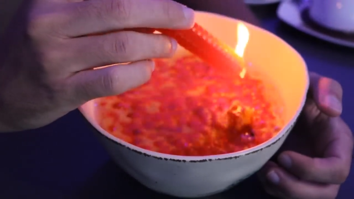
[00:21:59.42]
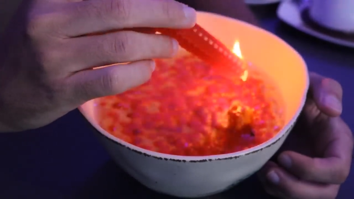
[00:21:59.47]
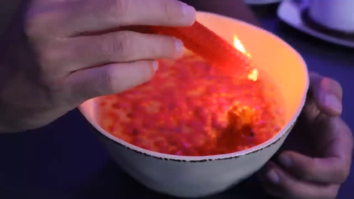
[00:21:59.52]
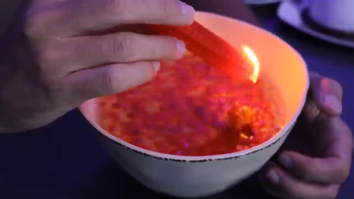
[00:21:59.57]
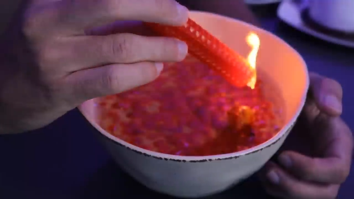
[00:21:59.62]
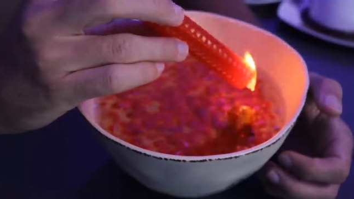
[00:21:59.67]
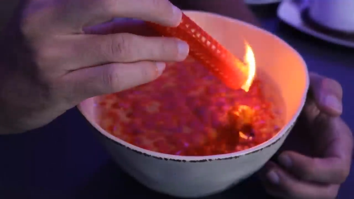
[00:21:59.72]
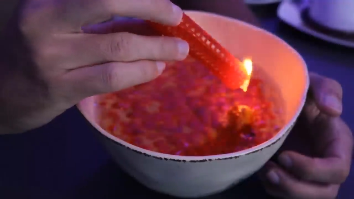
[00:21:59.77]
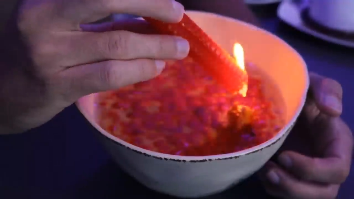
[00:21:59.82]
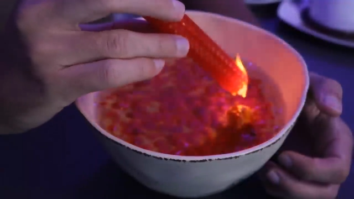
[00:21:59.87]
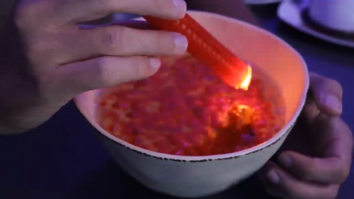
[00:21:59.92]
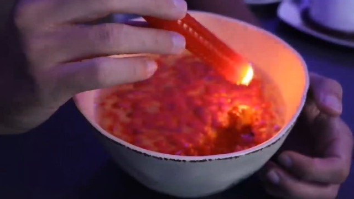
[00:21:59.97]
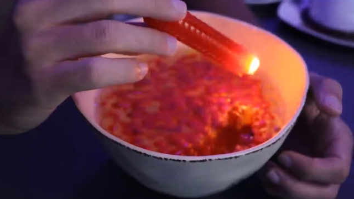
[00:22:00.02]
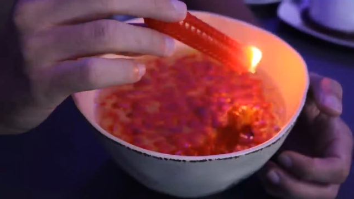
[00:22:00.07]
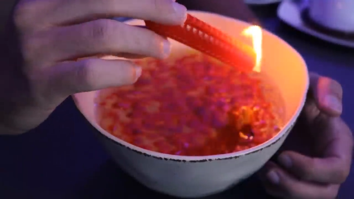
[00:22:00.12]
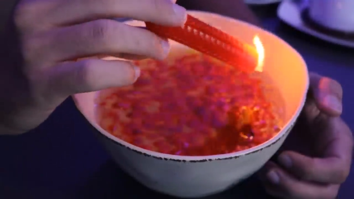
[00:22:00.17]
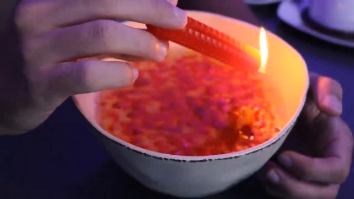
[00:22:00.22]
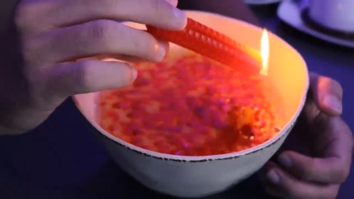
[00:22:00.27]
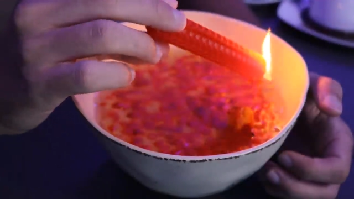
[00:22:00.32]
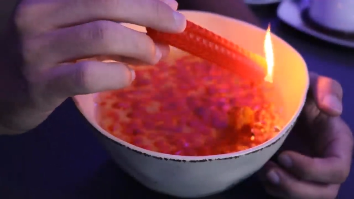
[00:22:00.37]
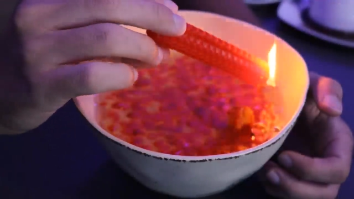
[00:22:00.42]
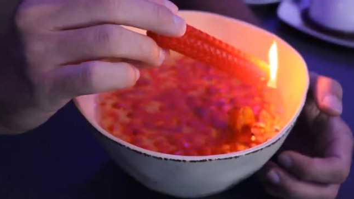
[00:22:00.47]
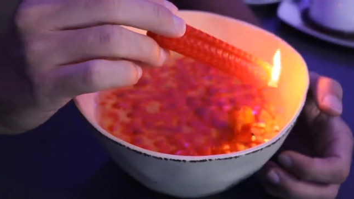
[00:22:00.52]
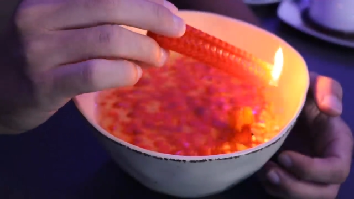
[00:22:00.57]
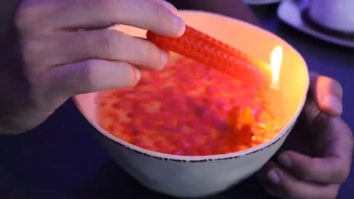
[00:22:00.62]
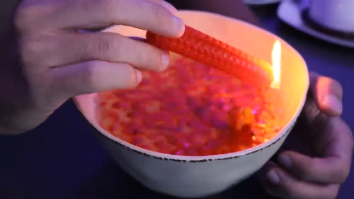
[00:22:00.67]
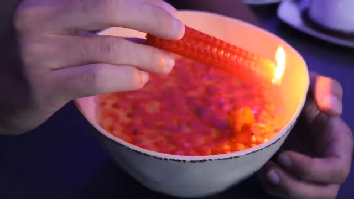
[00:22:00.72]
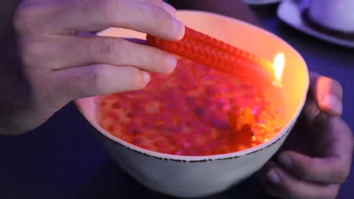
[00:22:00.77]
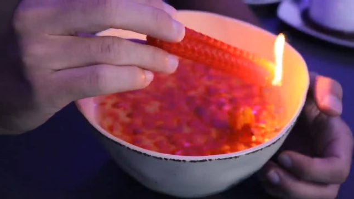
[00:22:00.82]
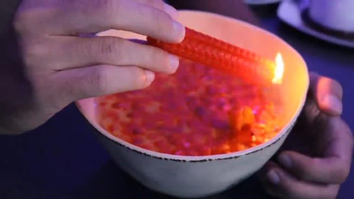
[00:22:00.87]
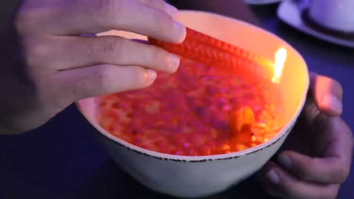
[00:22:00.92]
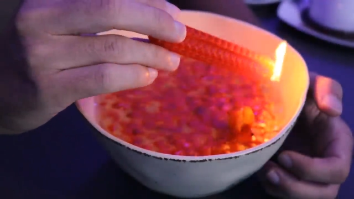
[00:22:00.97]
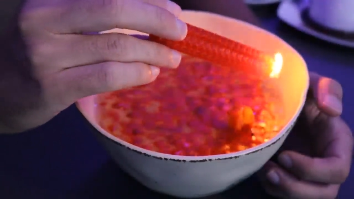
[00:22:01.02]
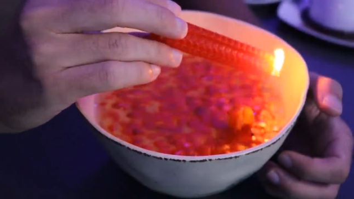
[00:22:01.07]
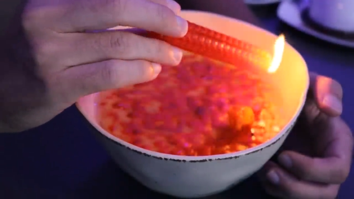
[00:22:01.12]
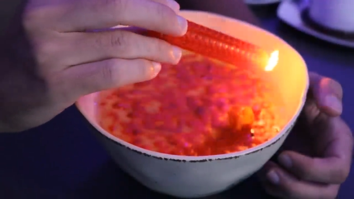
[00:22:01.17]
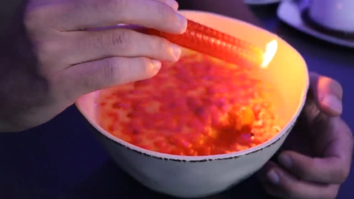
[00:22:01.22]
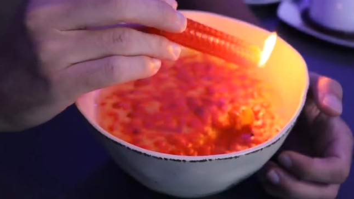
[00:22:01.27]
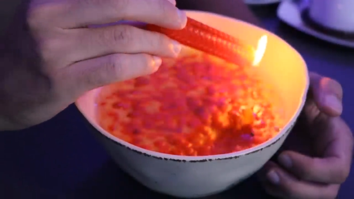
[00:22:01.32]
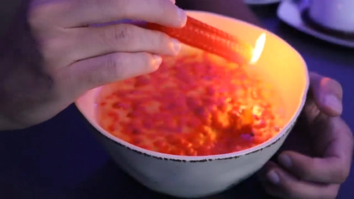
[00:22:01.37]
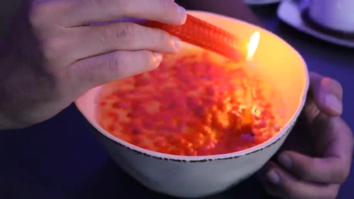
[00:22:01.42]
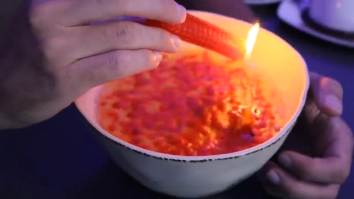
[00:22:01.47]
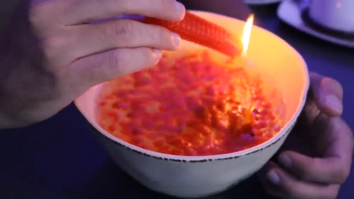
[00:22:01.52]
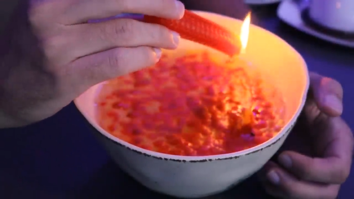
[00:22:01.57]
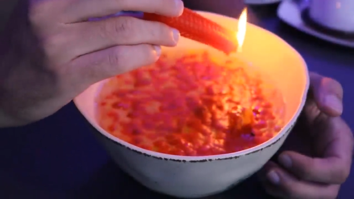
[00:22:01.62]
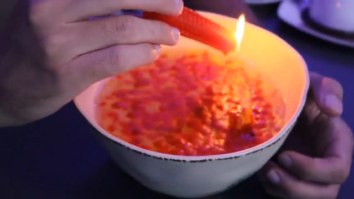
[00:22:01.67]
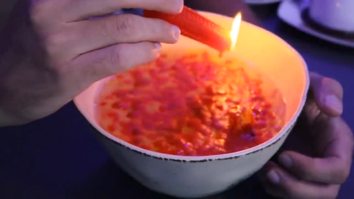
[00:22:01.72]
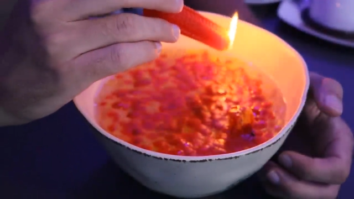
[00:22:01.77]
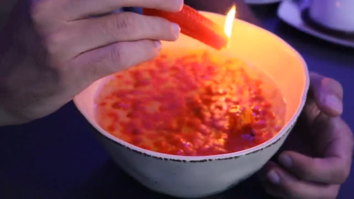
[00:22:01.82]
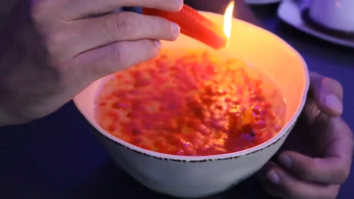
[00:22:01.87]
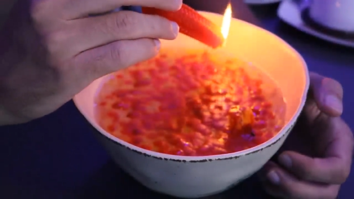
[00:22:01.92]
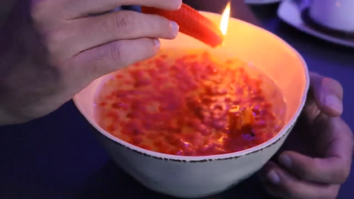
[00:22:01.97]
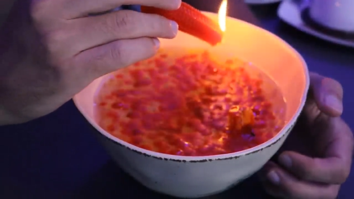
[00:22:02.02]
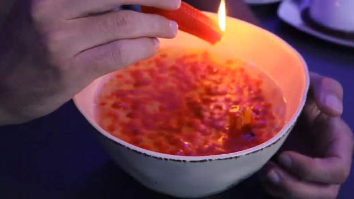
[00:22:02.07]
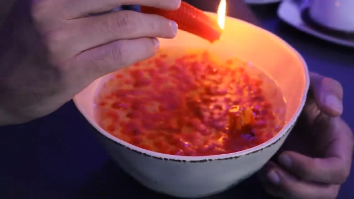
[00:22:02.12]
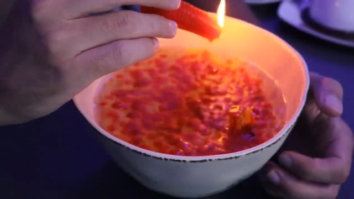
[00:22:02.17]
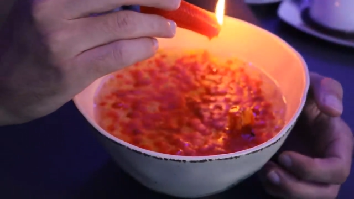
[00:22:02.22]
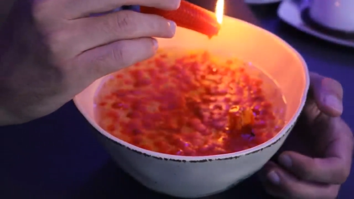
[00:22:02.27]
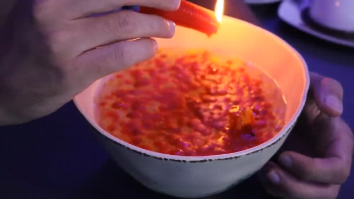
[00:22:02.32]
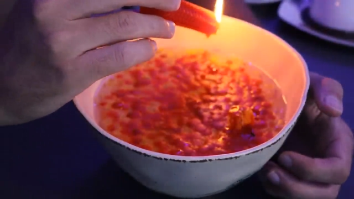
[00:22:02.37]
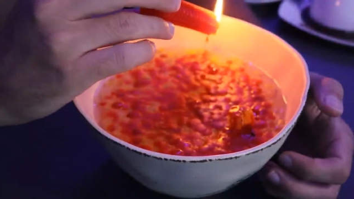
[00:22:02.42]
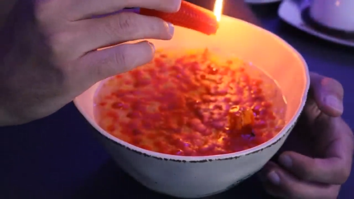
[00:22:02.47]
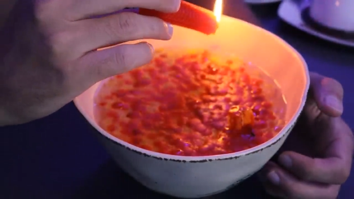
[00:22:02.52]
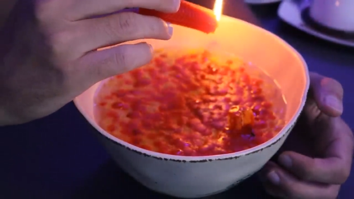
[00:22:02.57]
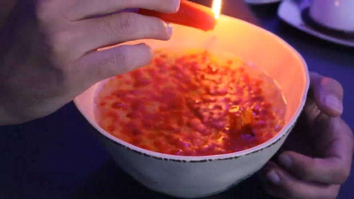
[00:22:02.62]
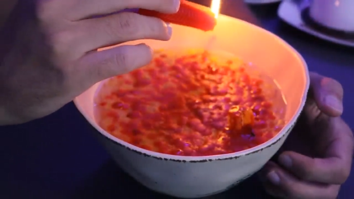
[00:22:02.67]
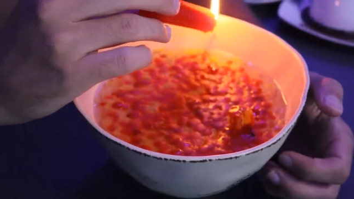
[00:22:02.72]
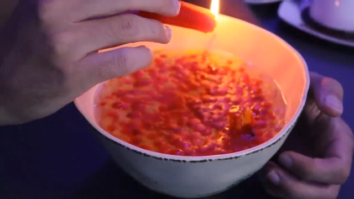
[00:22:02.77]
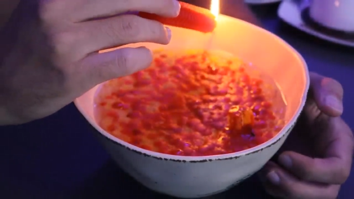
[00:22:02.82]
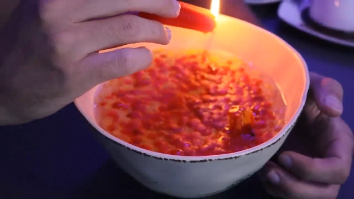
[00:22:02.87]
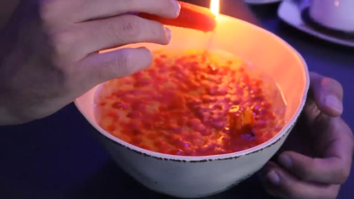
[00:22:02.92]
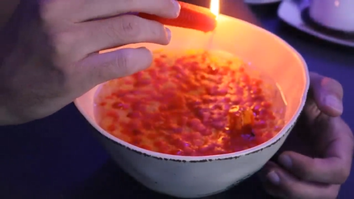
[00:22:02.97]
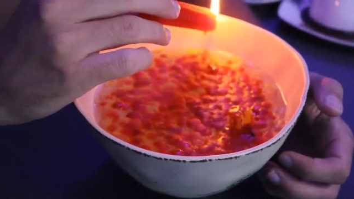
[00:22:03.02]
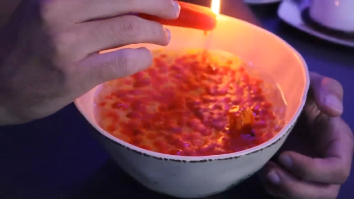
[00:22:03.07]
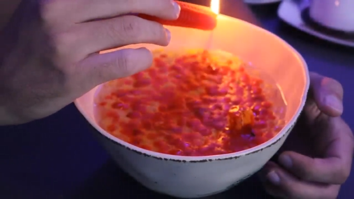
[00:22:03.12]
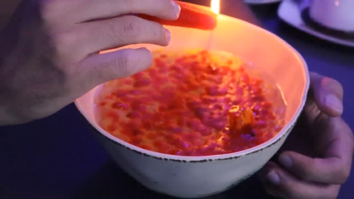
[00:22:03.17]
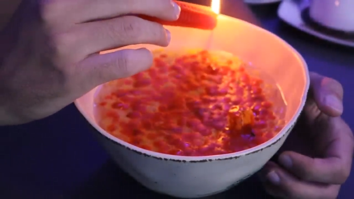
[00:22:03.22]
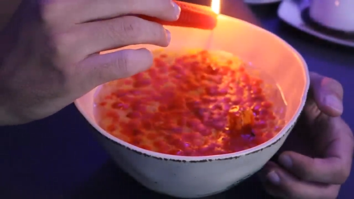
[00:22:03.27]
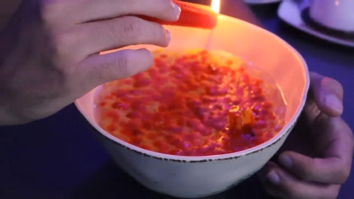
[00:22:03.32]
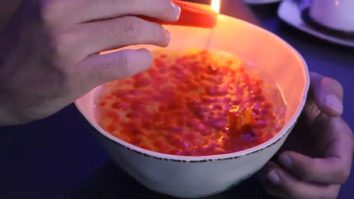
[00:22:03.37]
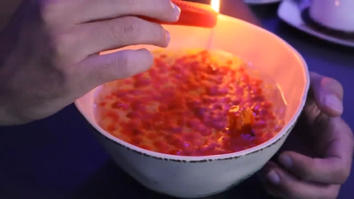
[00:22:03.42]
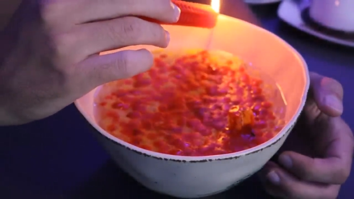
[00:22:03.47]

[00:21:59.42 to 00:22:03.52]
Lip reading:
No face is visible, so there are no lips to read.